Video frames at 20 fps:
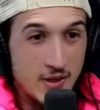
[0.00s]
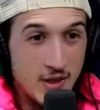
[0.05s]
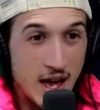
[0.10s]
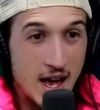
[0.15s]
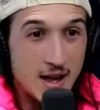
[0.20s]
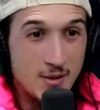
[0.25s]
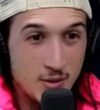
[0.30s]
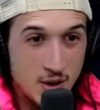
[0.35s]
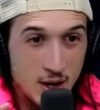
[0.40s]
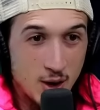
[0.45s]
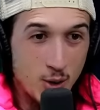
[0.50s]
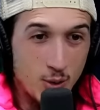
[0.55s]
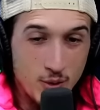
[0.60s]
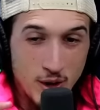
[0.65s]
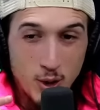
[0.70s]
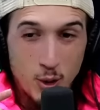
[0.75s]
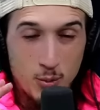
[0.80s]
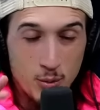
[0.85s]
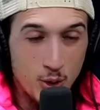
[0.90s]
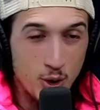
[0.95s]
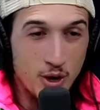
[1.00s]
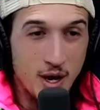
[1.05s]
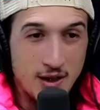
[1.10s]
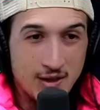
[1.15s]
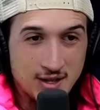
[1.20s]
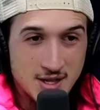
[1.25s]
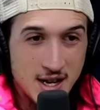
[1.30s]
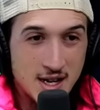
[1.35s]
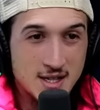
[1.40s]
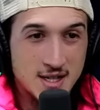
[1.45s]
that they go they go Bill Nye the
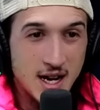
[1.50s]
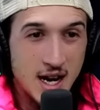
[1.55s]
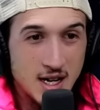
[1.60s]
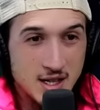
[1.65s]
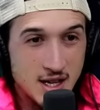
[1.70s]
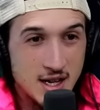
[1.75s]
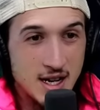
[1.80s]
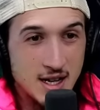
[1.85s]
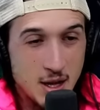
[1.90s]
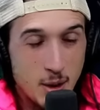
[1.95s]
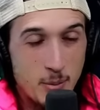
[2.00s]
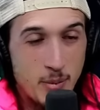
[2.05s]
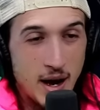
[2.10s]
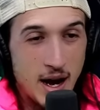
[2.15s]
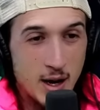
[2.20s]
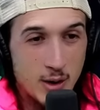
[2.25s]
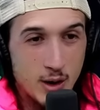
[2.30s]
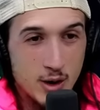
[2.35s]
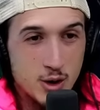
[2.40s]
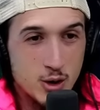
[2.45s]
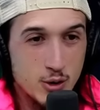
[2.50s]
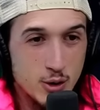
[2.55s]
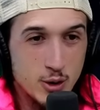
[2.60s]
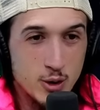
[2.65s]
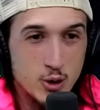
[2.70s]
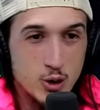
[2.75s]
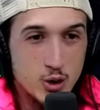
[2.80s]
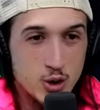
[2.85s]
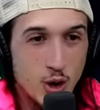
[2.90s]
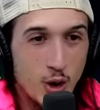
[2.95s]
Science Guy, and then in the background you literally
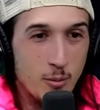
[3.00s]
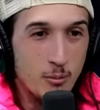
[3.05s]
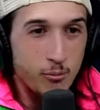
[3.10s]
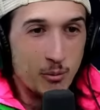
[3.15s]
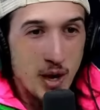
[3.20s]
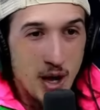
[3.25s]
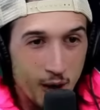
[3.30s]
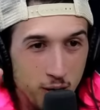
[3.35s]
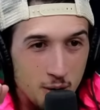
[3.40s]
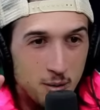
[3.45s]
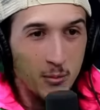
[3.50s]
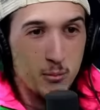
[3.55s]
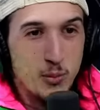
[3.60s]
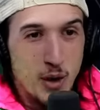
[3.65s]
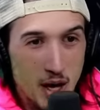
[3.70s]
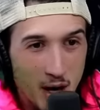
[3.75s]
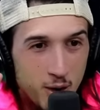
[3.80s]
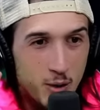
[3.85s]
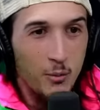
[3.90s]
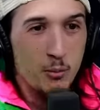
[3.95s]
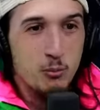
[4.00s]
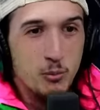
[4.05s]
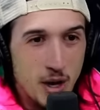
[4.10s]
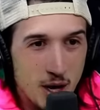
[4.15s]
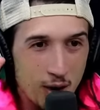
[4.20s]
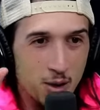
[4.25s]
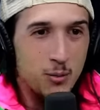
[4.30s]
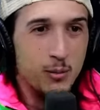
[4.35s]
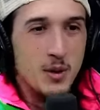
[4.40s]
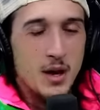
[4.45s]
just go Bill, Bill,
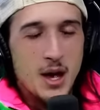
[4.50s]
Bill.